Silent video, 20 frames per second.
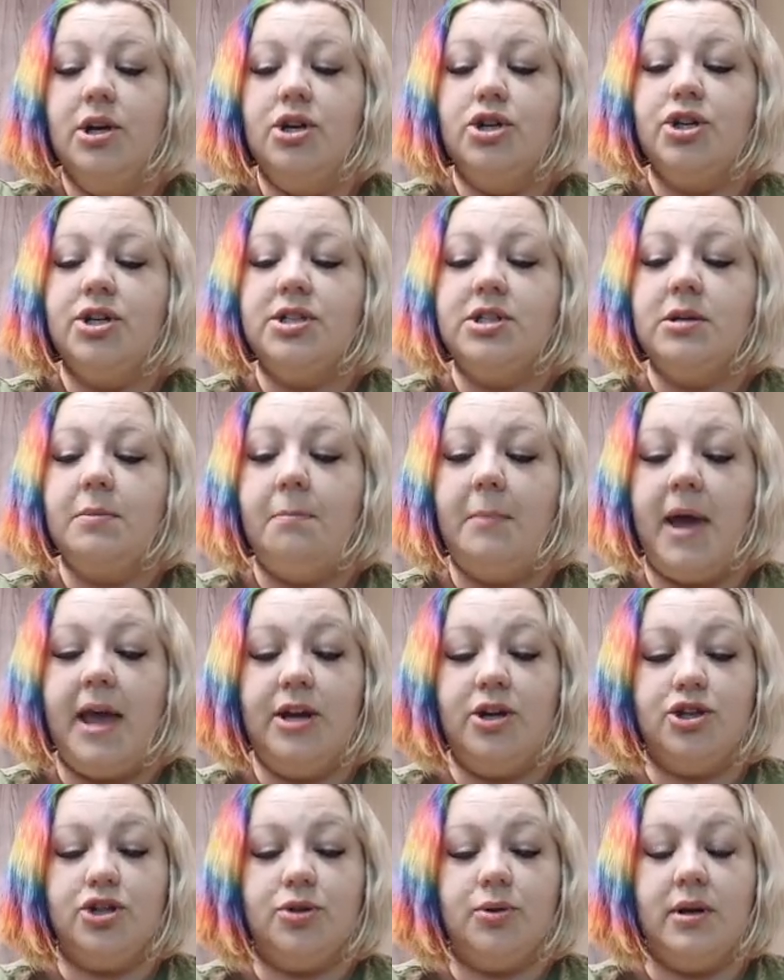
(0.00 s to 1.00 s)
just to
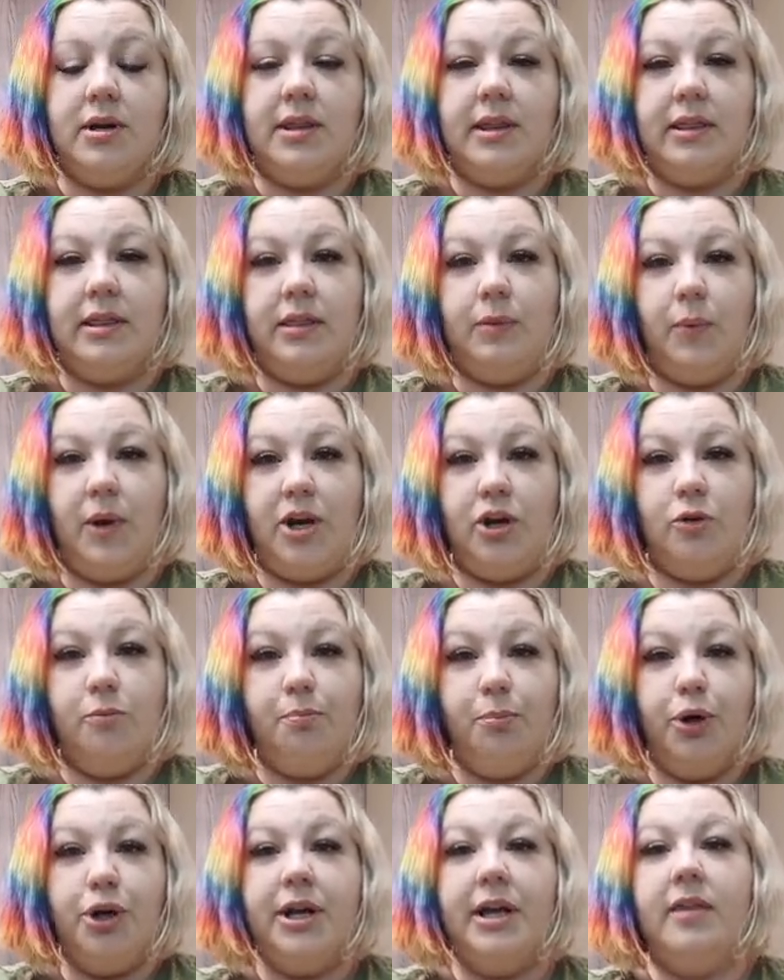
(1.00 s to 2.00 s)
make sure that when you're
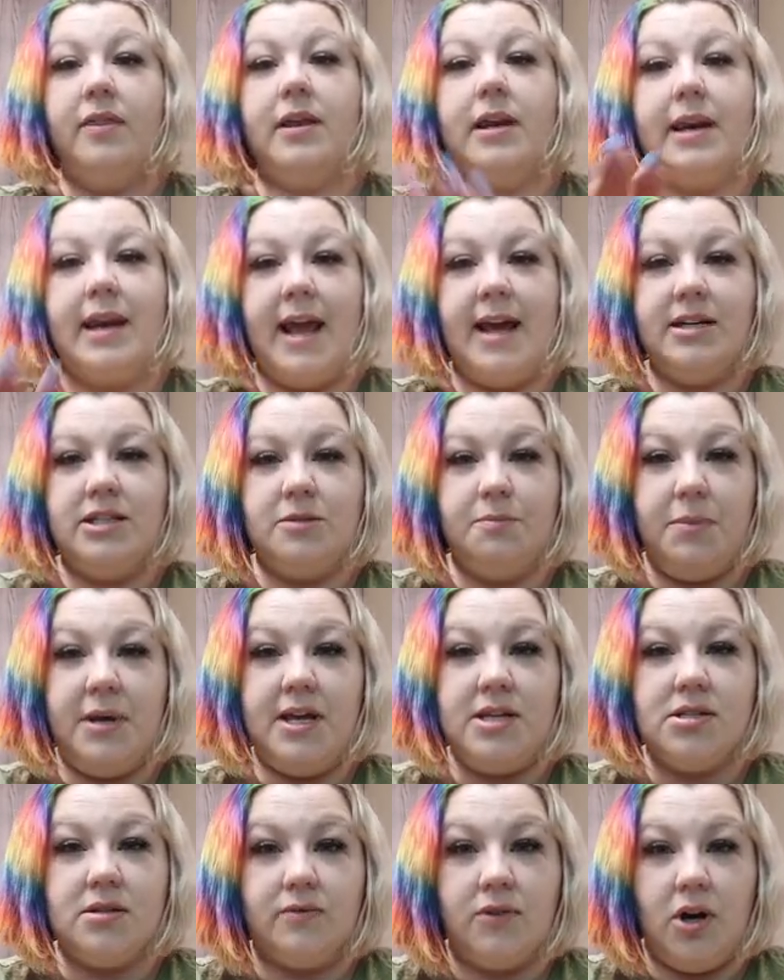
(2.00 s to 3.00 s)
putting the next
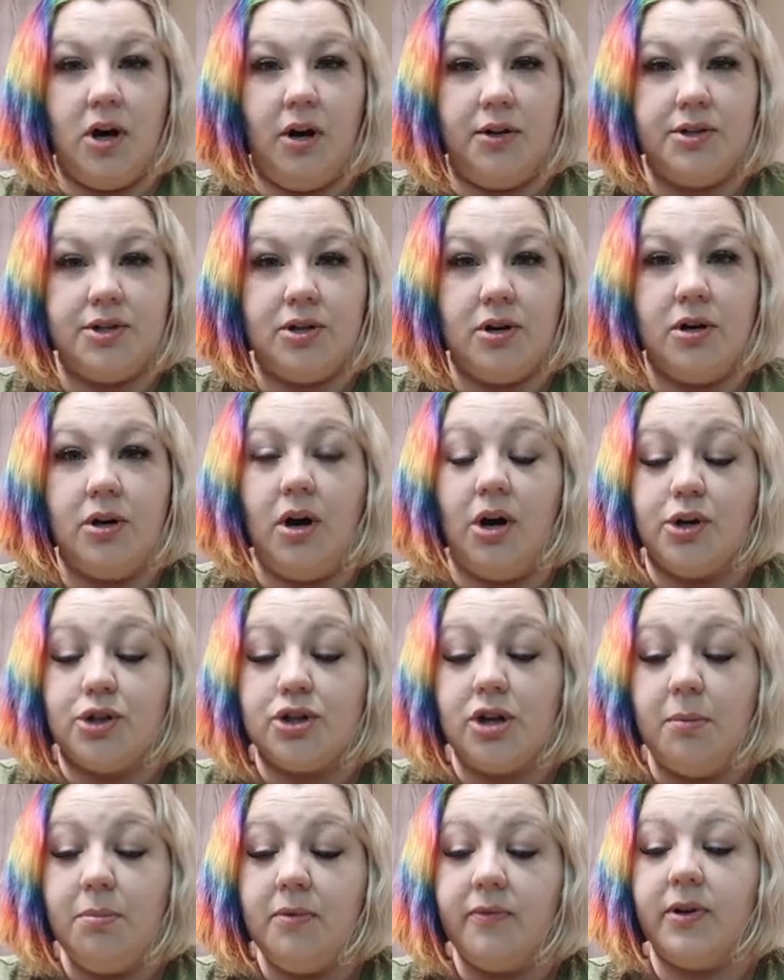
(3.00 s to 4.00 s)
piece of cardstock on
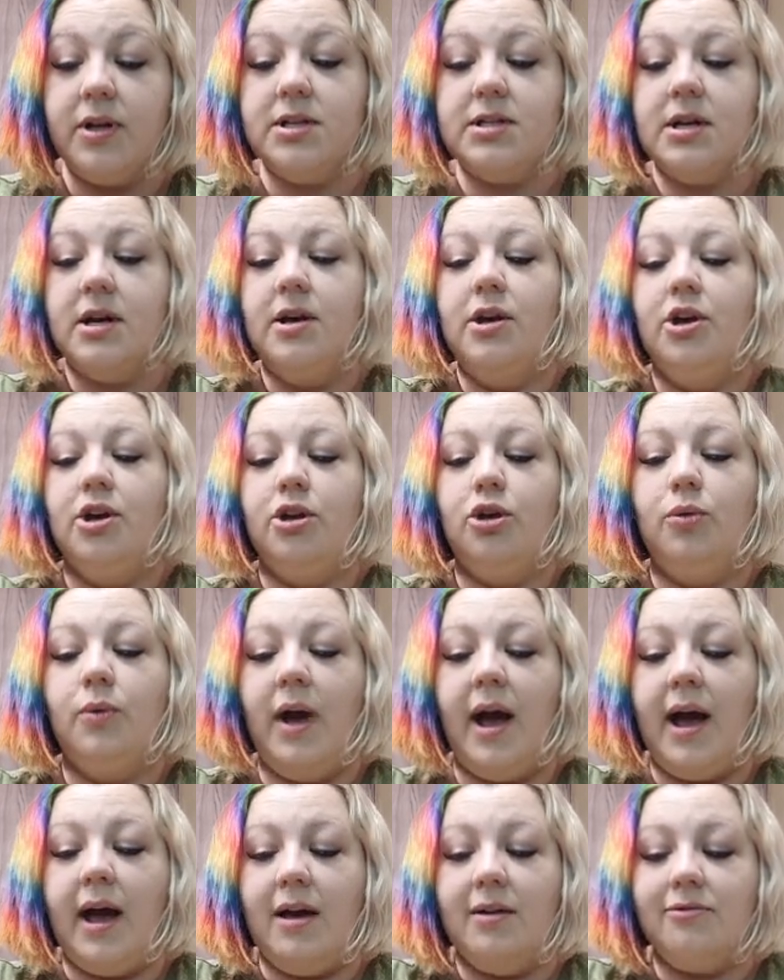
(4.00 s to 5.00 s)
top of it you
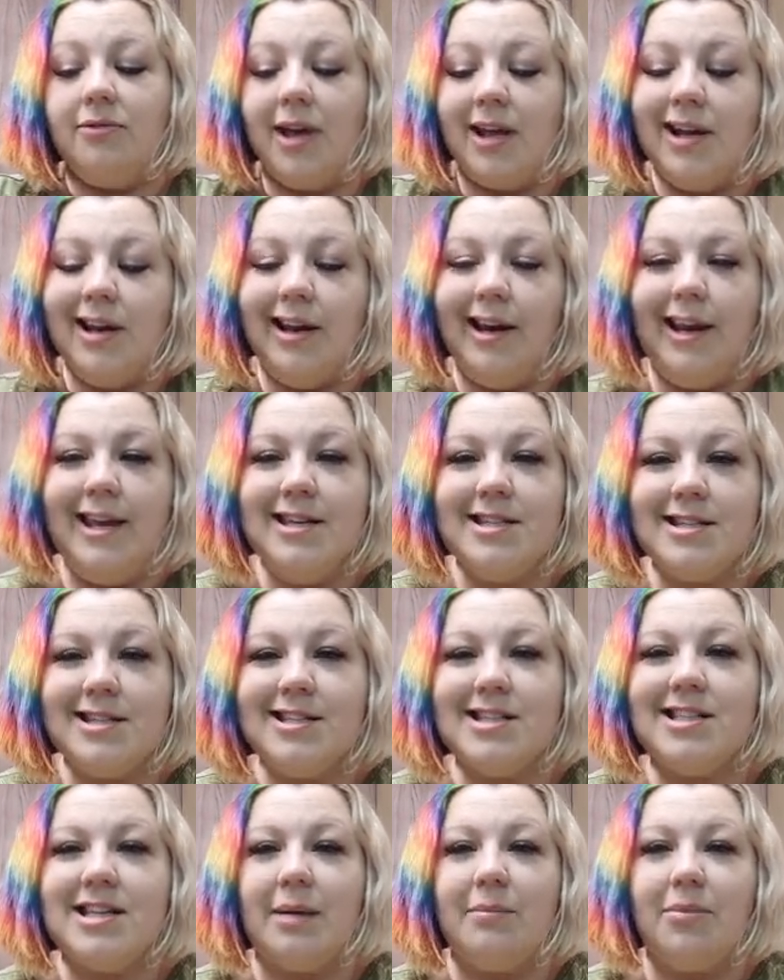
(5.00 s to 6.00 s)
have at least
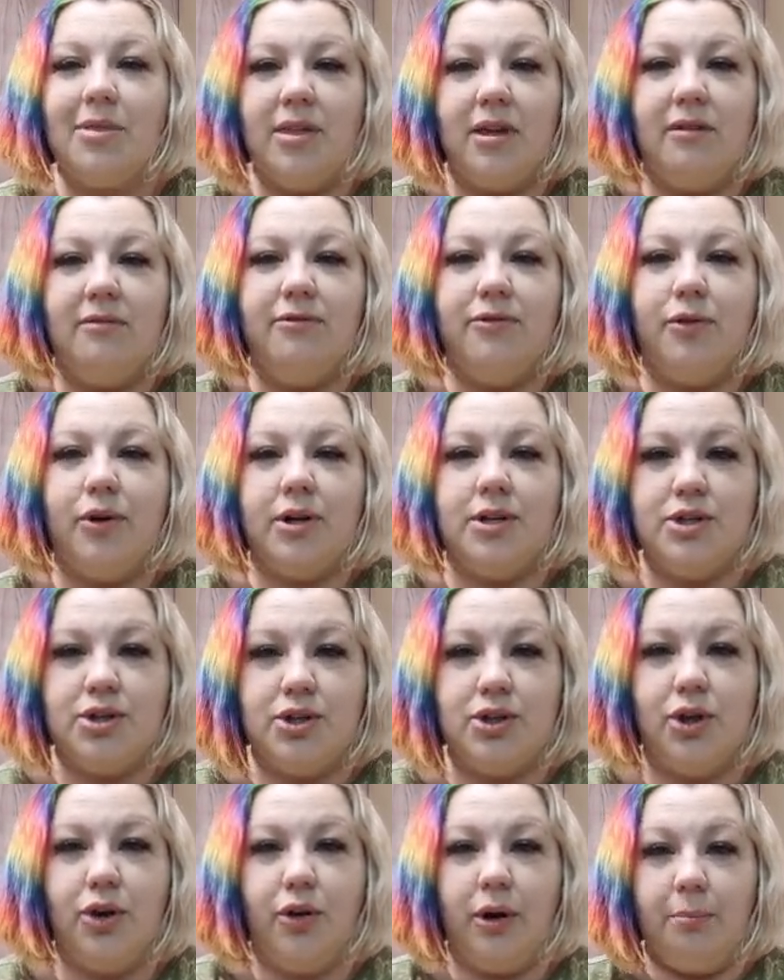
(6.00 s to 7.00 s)
something for it
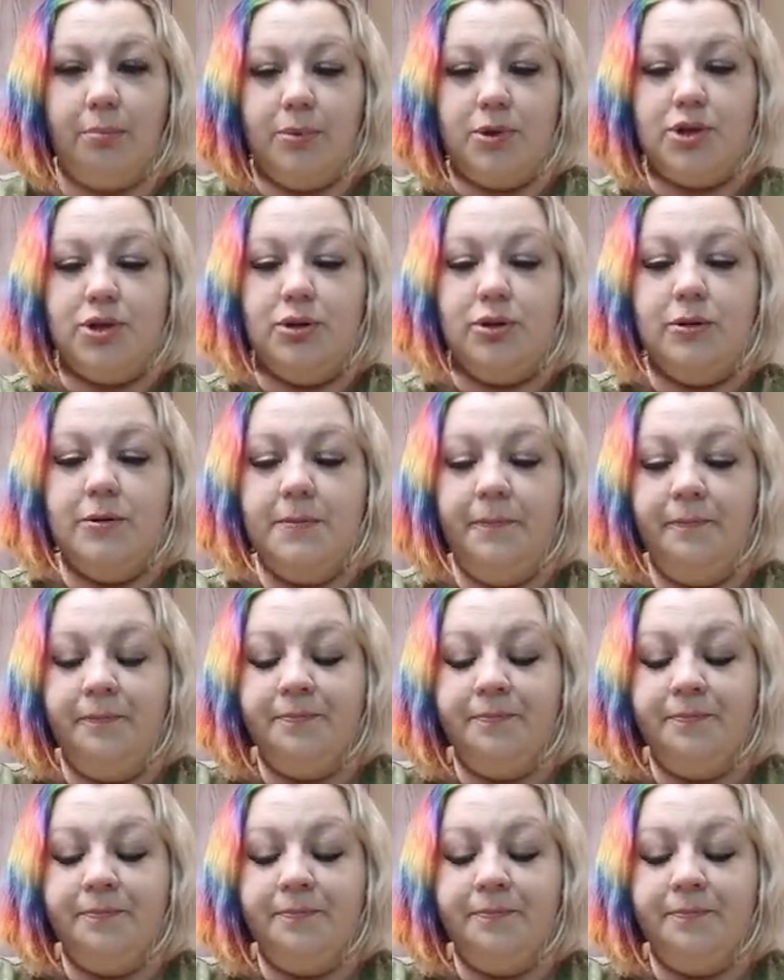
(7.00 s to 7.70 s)
to grip to.